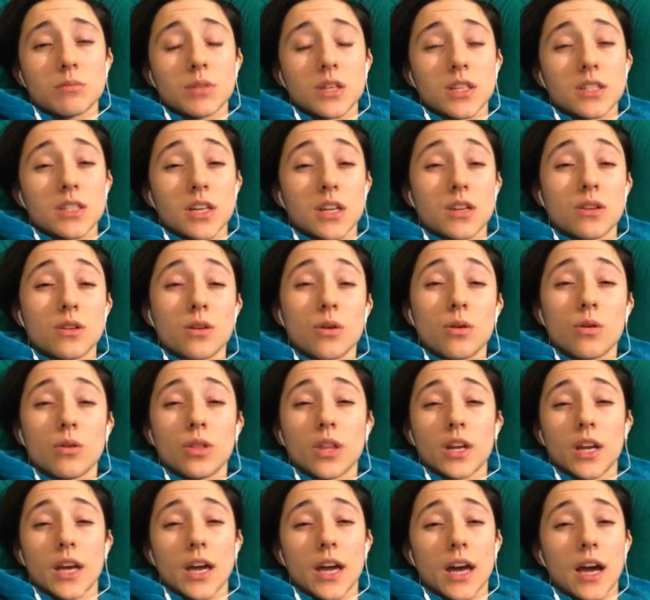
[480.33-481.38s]
because I know
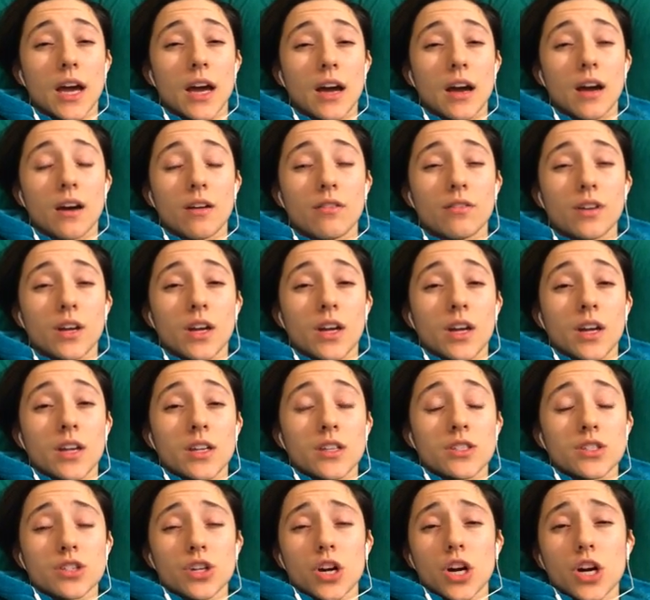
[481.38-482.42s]
that I have
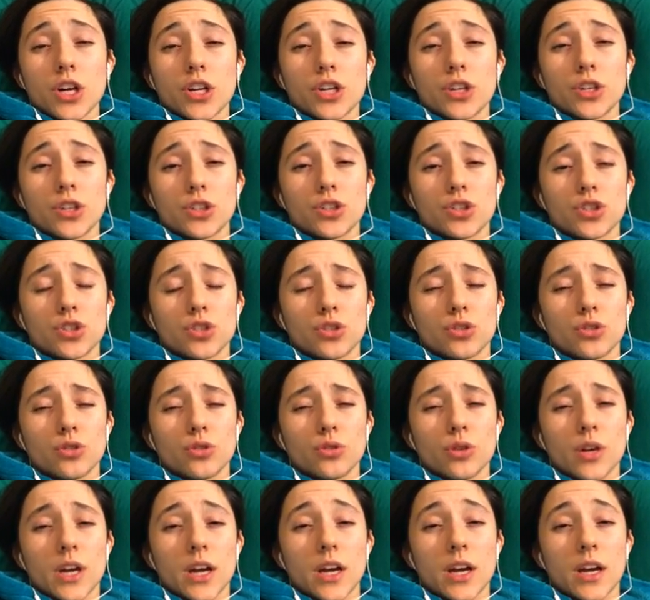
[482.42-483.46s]
scar
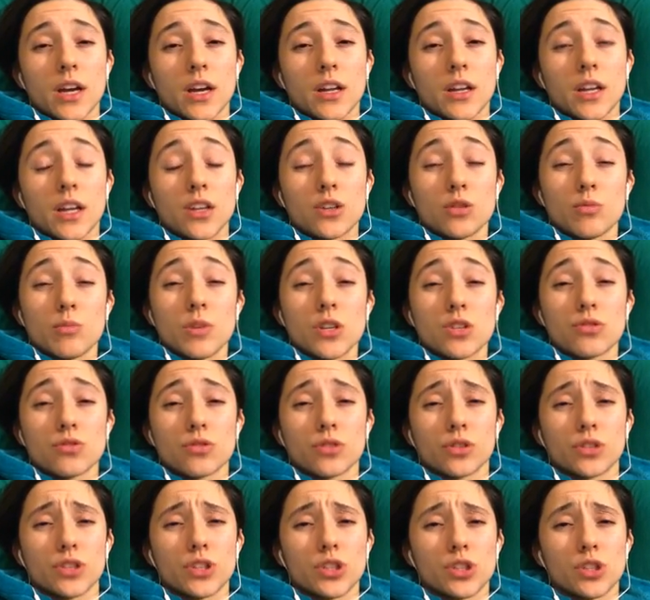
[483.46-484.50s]
tissue and
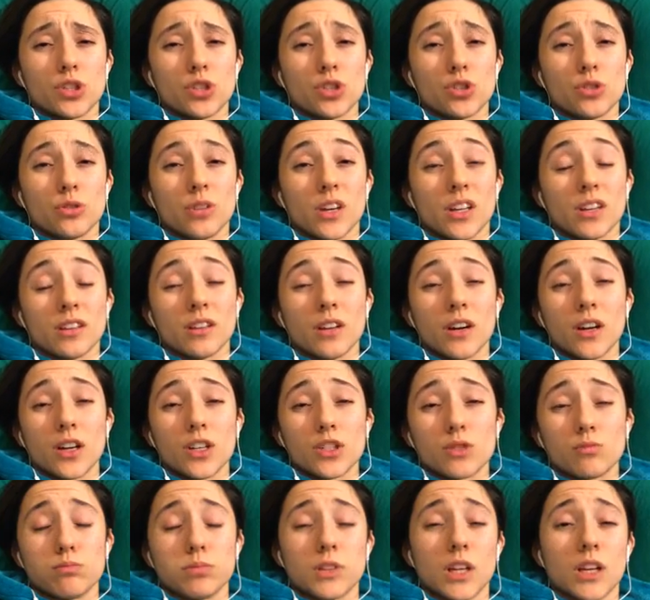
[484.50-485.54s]
endometrial tissue and
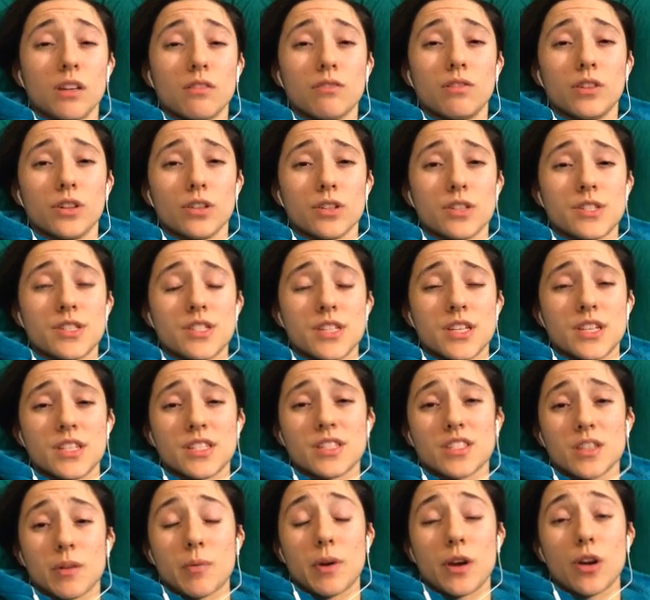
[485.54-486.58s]
large blood-filled
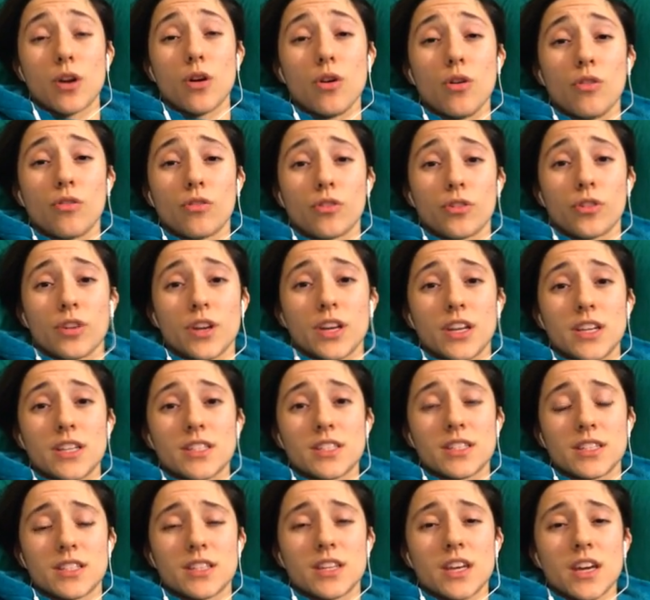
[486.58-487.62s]
cysts on my
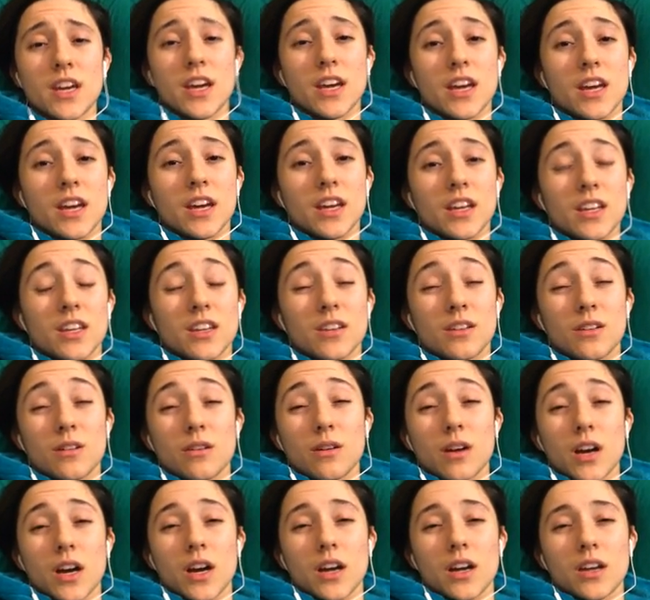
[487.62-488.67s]
ovaries, and
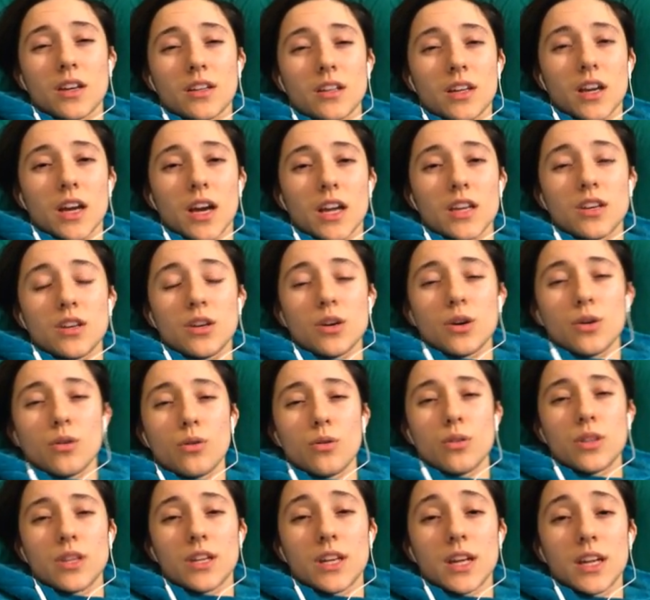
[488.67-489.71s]
I
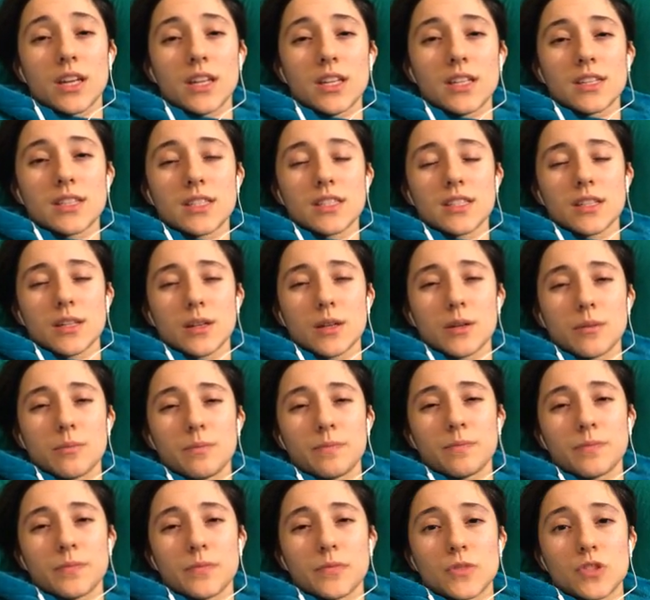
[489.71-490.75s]
know that I need
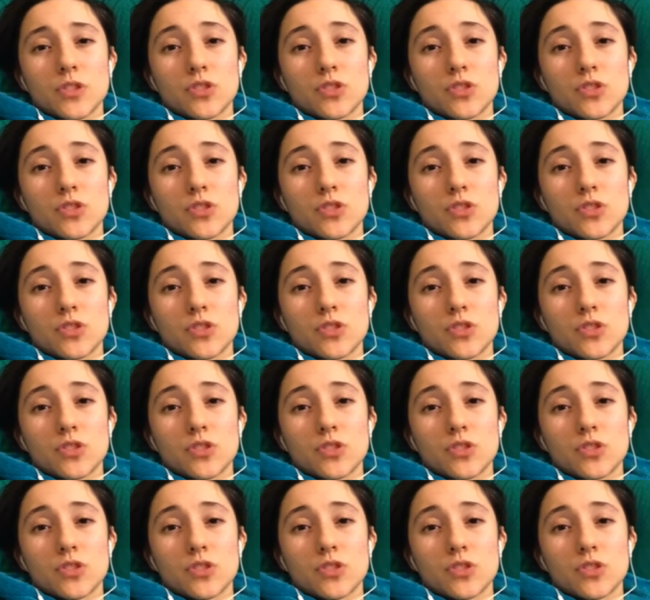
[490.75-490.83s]
to